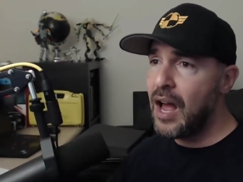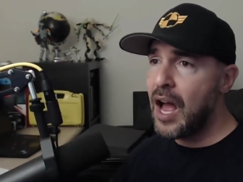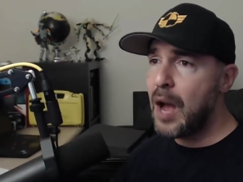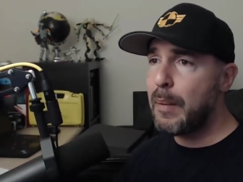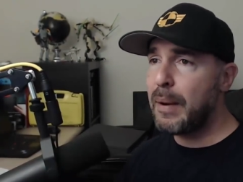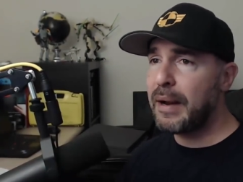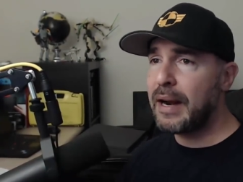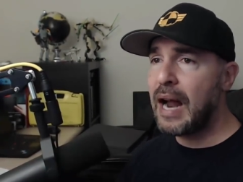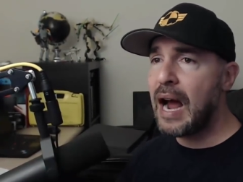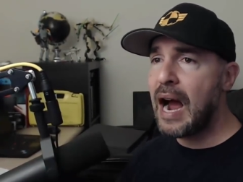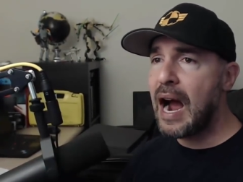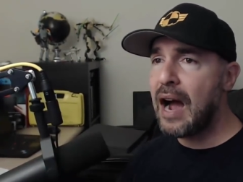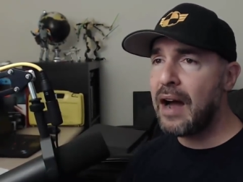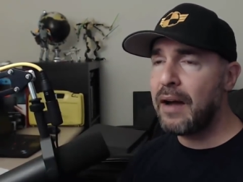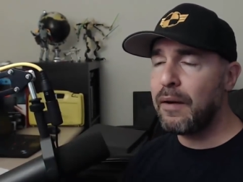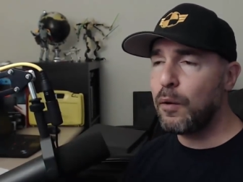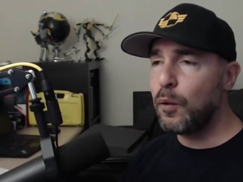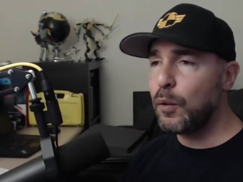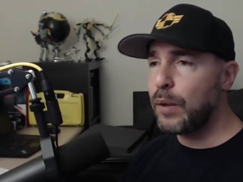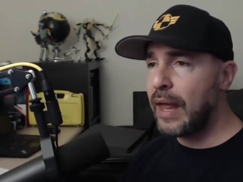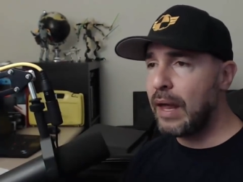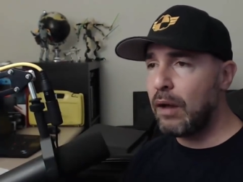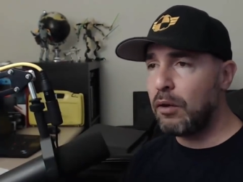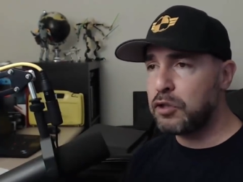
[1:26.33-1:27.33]
about
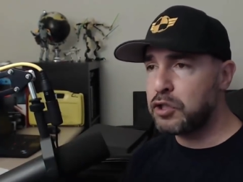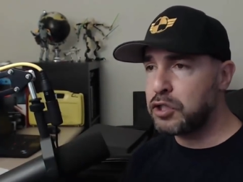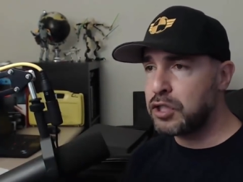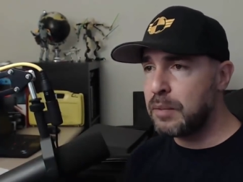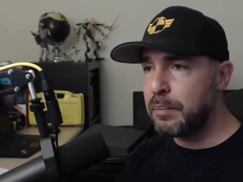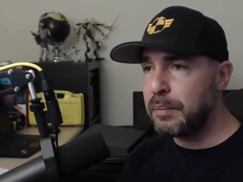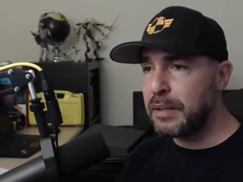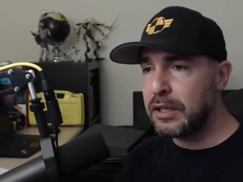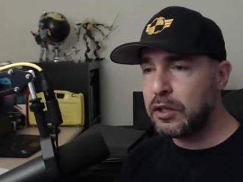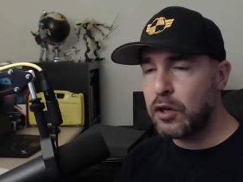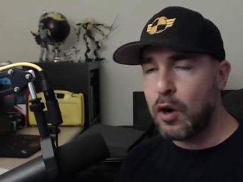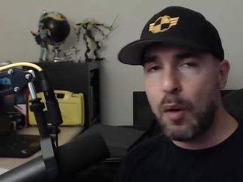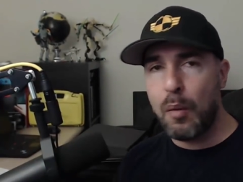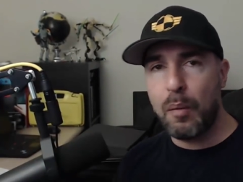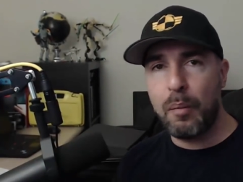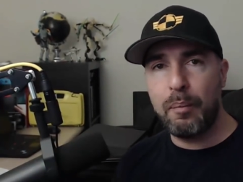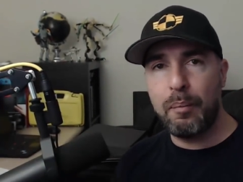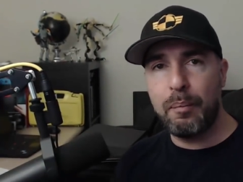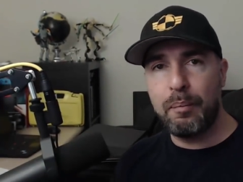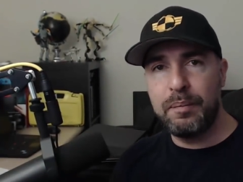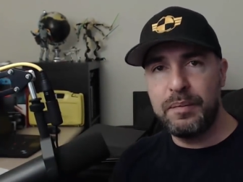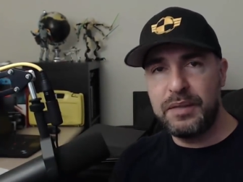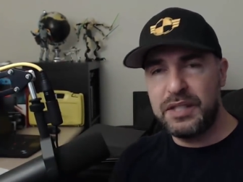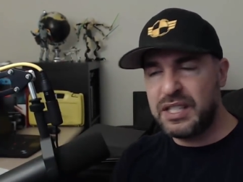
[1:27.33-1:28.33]
how they'll simply go
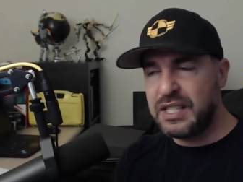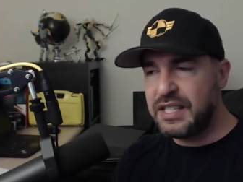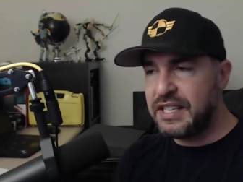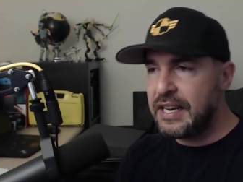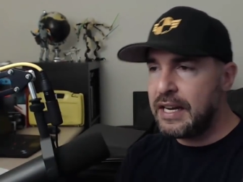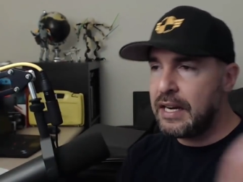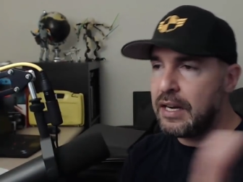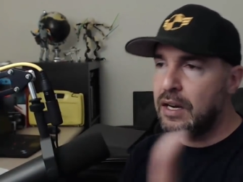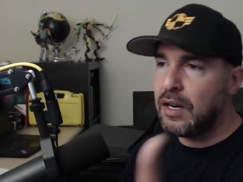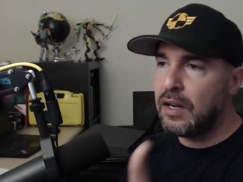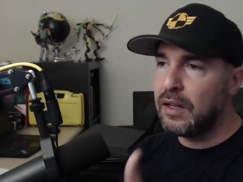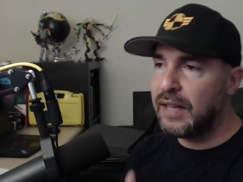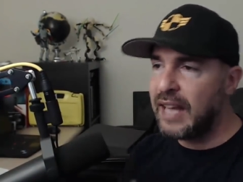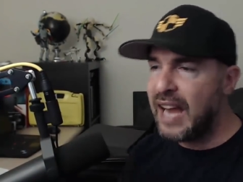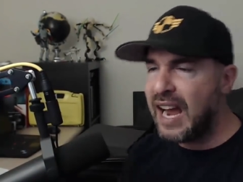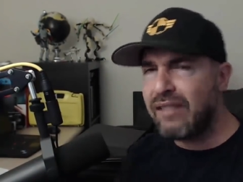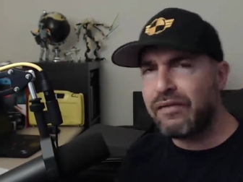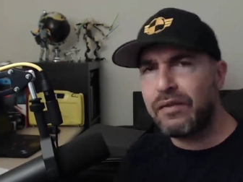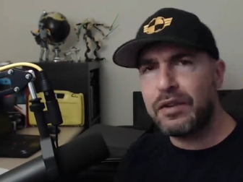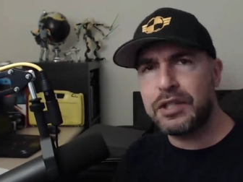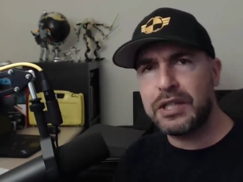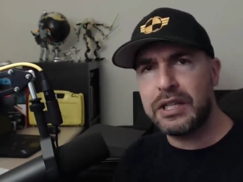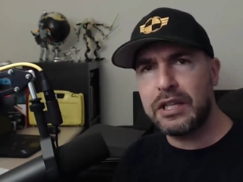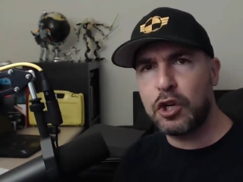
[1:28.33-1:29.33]
steal
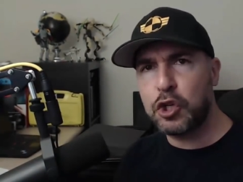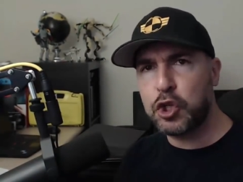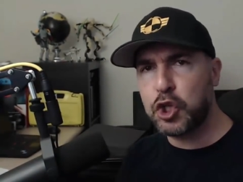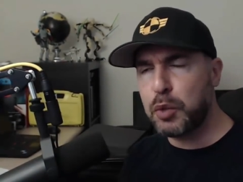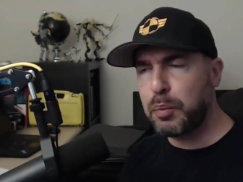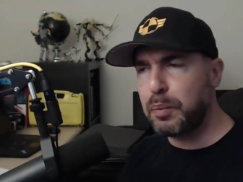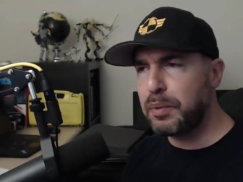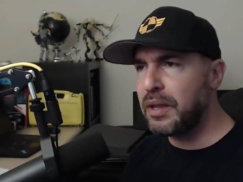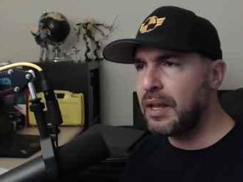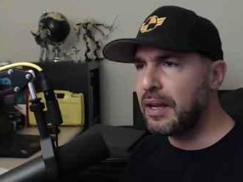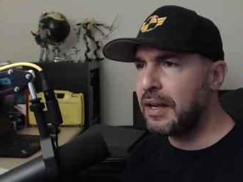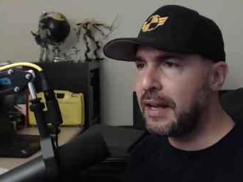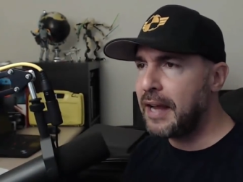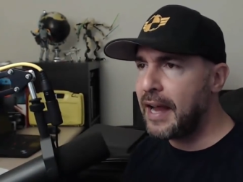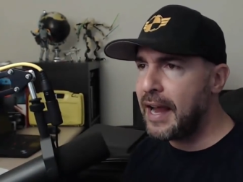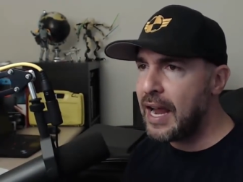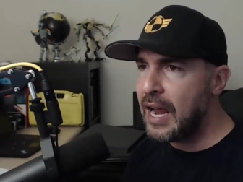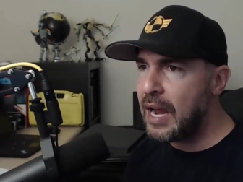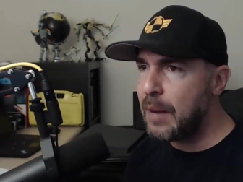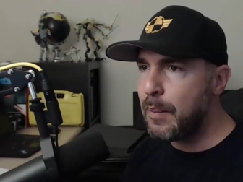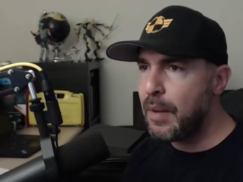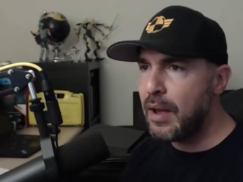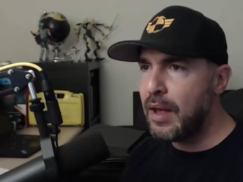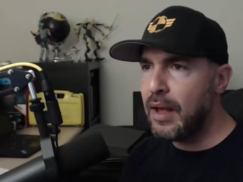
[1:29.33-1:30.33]
every single ship in the
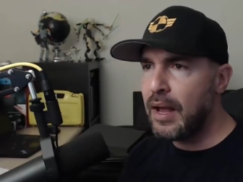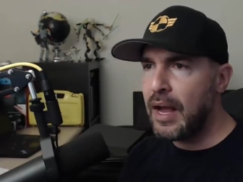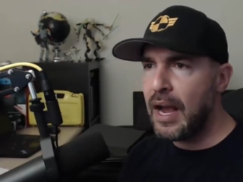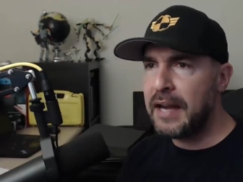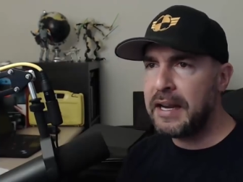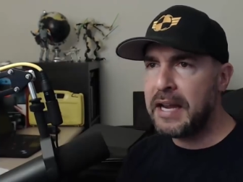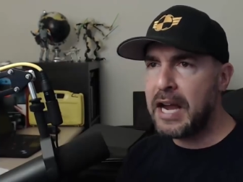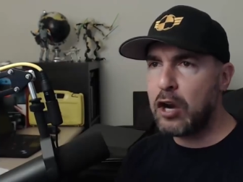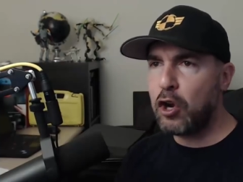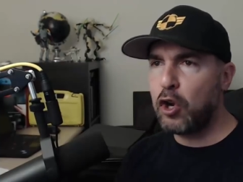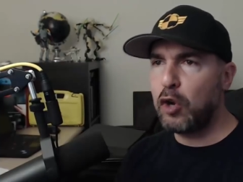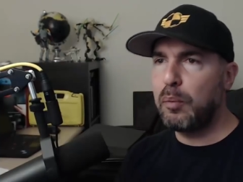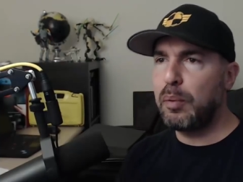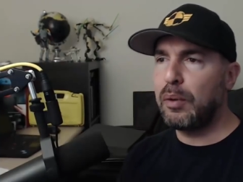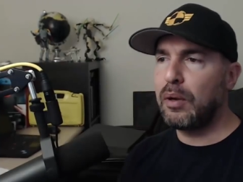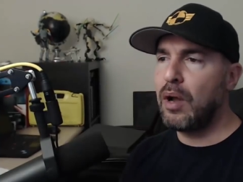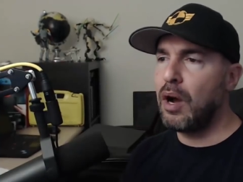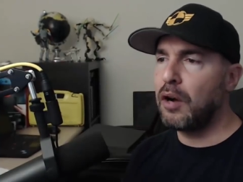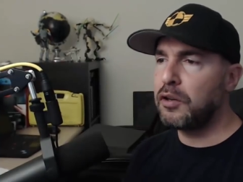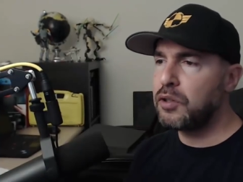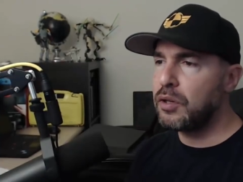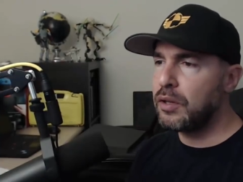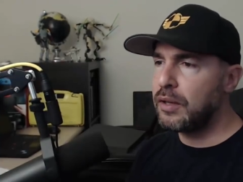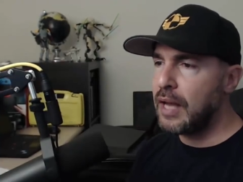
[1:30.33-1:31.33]
game, and then it'll
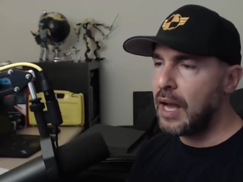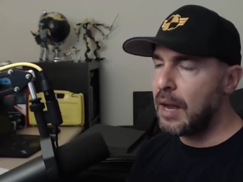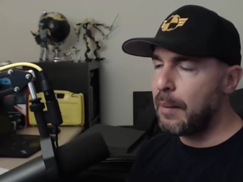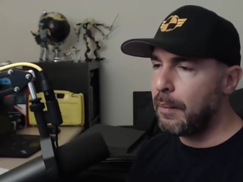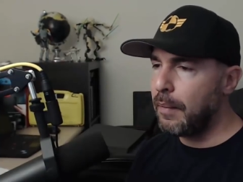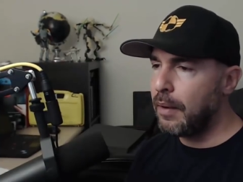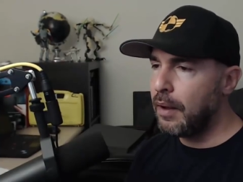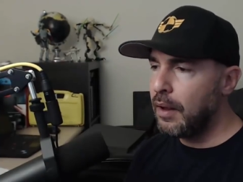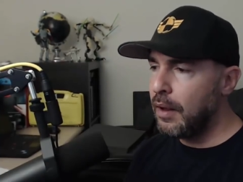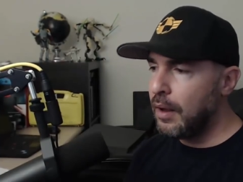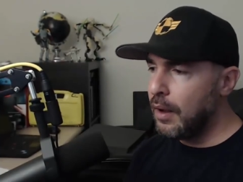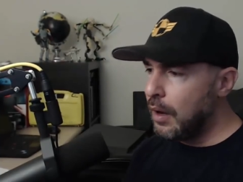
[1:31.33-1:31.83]
belong to them.